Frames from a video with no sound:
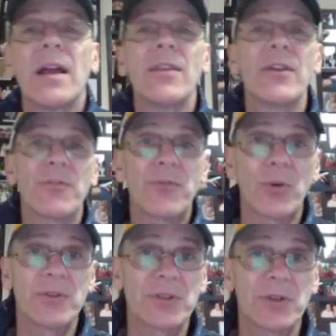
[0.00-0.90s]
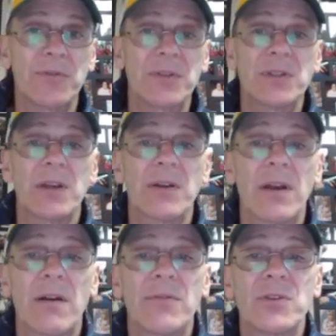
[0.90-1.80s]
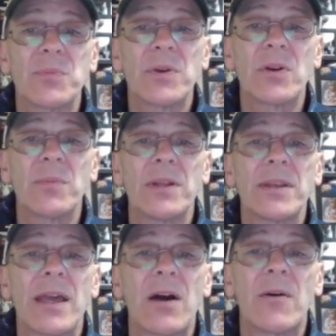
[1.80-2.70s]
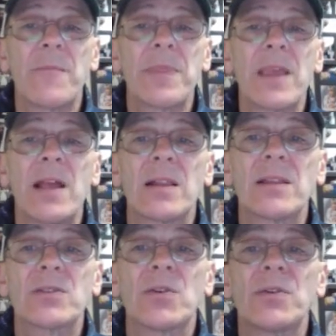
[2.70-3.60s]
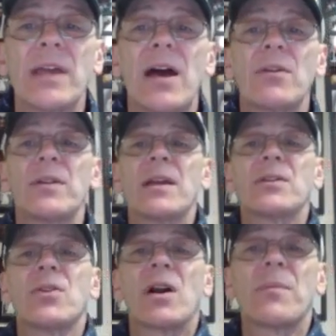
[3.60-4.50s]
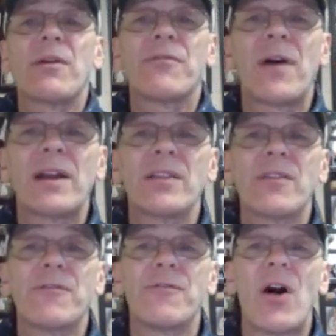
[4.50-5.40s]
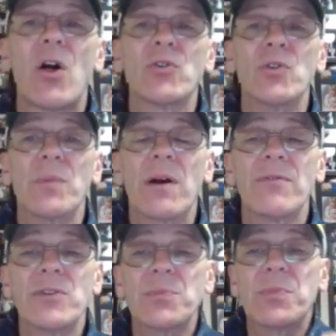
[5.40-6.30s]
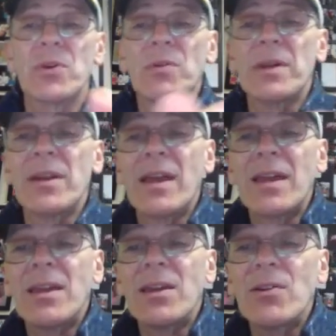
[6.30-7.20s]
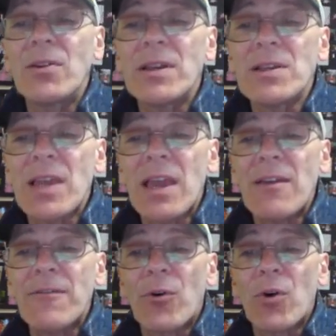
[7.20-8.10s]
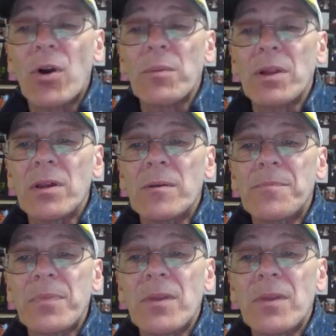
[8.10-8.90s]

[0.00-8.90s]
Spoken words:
and therefore the surface area of this pyramid. Now, let's go down and talk about finding the volume of this pyramid. Here is a formula